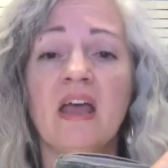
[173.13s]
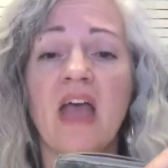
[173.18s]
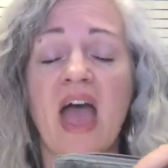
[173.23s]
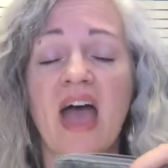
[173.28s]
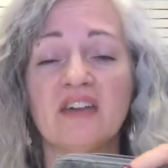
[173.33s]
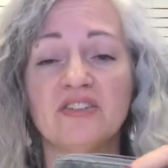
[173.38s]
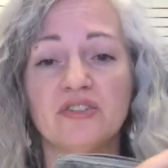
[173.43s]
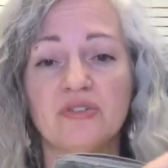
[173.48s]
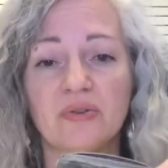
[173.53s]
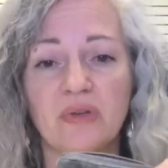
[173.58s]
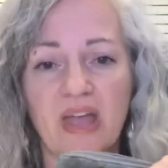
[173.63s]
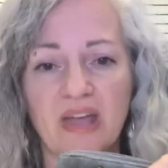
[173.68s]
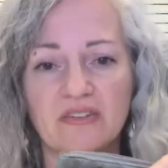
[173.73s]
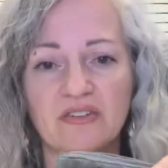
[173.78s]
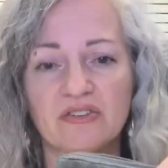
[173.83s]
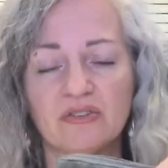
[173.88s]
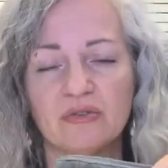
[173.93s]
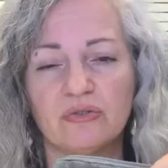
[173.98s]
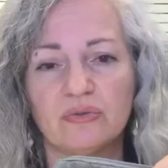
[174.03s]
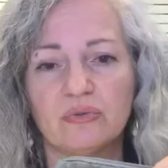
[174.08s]
As you get
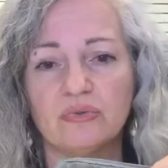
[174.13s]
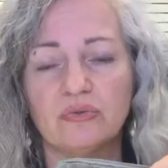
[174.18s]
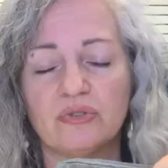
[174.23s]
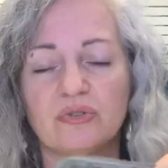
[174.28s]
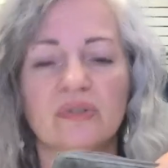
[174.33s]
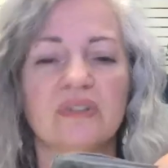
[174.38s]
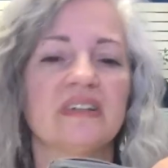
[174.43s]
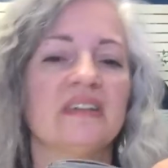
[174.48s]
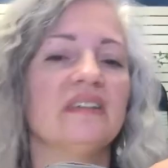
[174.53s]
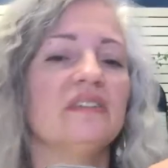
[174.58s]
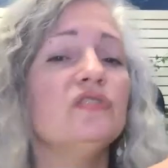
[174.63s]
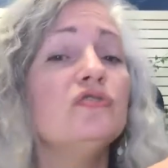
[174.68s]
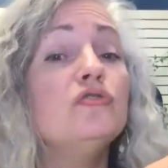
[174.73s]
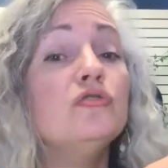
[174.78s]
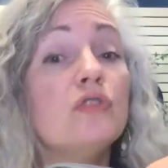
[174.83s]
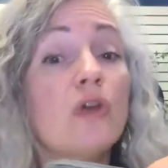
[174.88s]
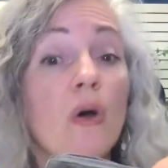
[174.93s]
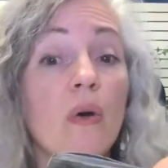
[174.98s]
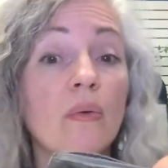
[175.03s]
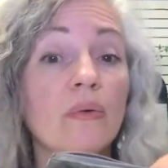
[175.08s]
to sort of
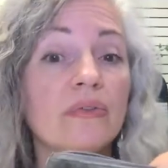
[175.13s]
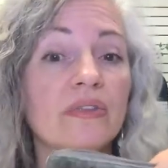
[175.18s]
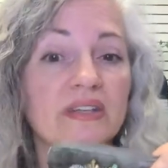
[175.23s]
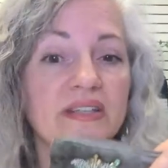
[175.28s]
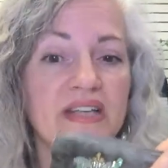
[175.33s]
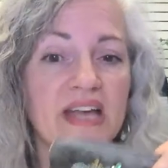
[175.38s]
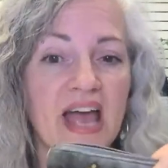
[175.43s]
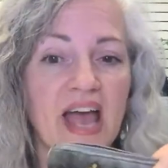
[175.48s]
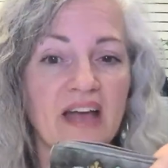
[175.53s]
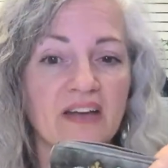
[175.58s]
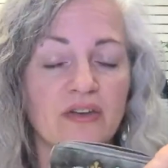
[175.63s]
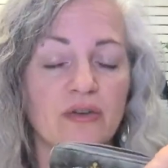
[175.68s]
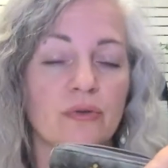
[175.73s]
know the deck,